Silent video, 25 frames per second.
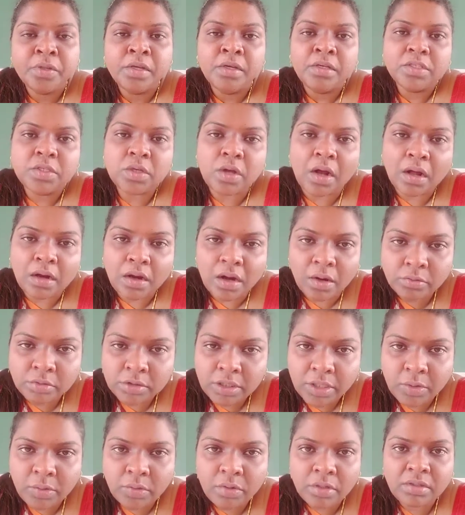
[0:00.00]
So around
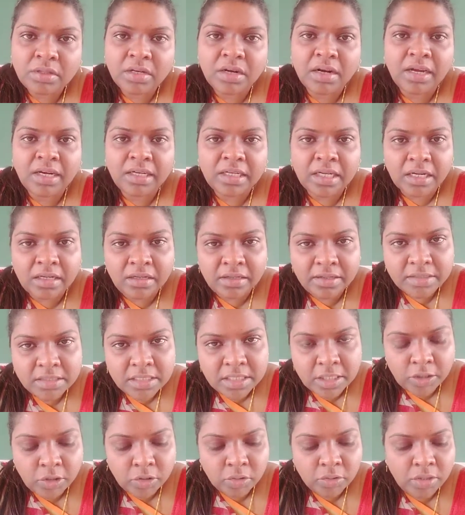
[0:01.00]
the urethra, it enters
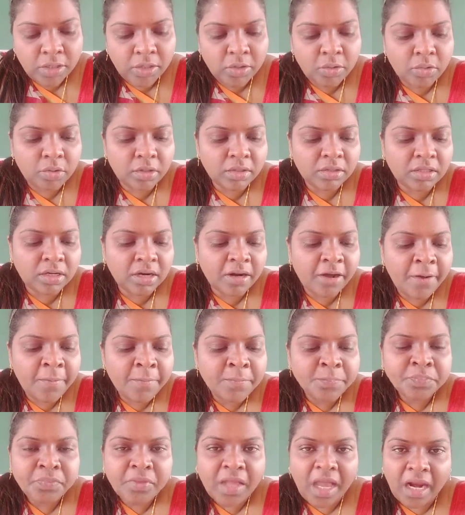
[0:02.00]
into the urethra
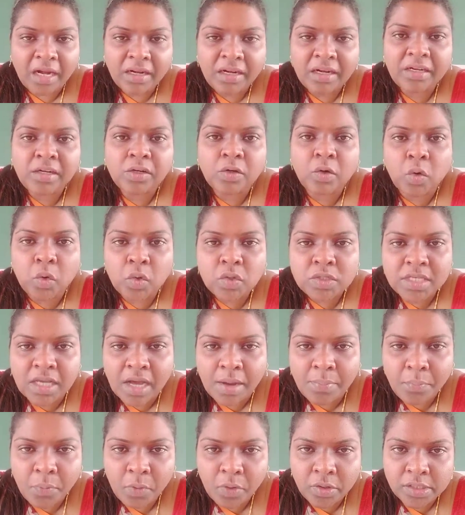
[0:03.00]
and it goes
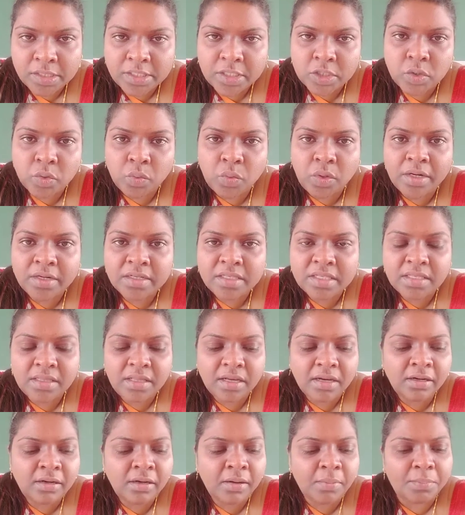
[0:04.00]
upwards towards
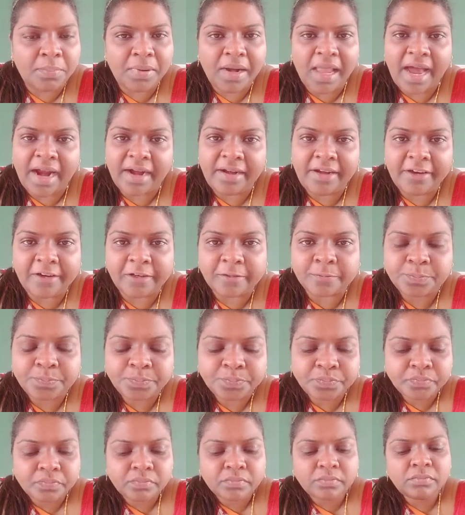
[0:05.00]
the bladder.
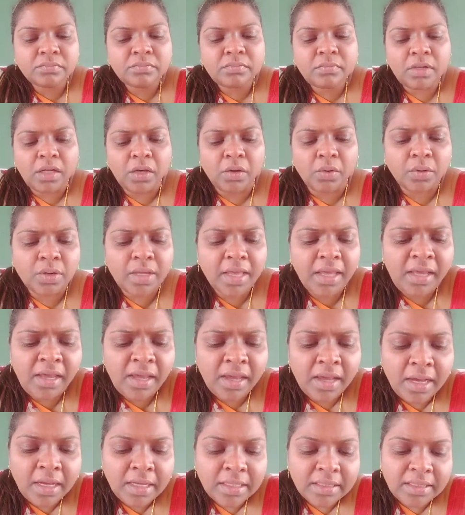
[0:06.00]
Okay,
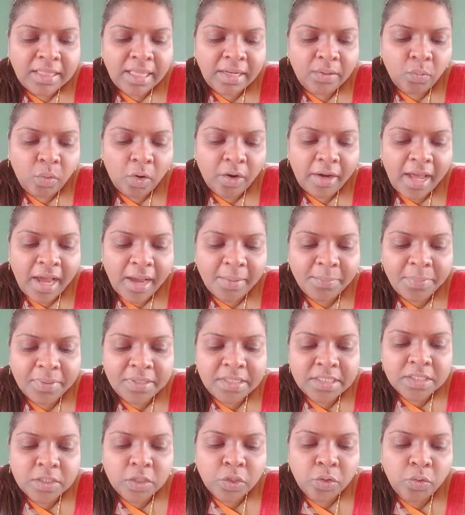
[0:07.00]
then what
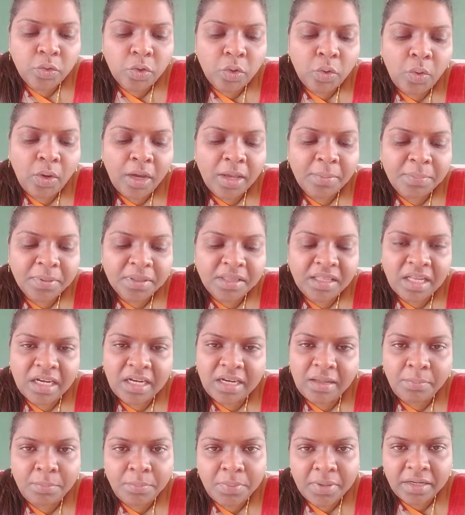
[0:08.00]
happens? Uro
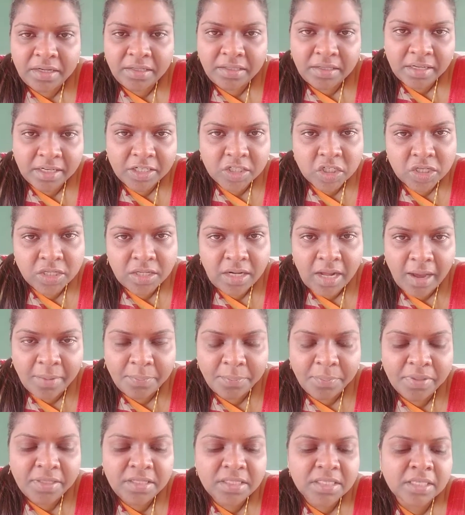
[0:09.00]
Epithelium Penetration
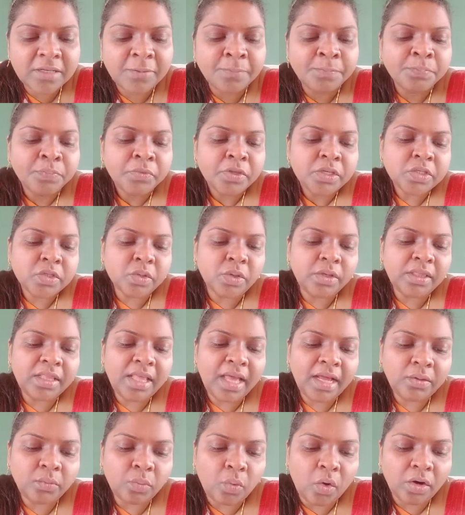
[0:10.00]
happens. So in
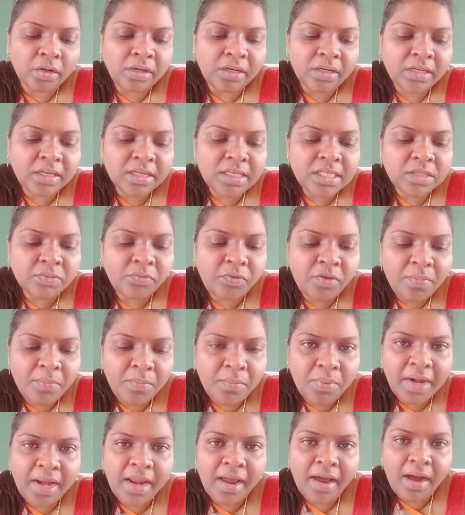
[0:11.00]
that, what it is?
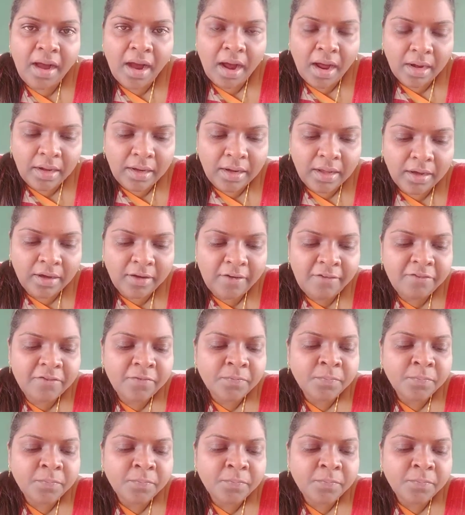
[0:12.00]
Fimbria allow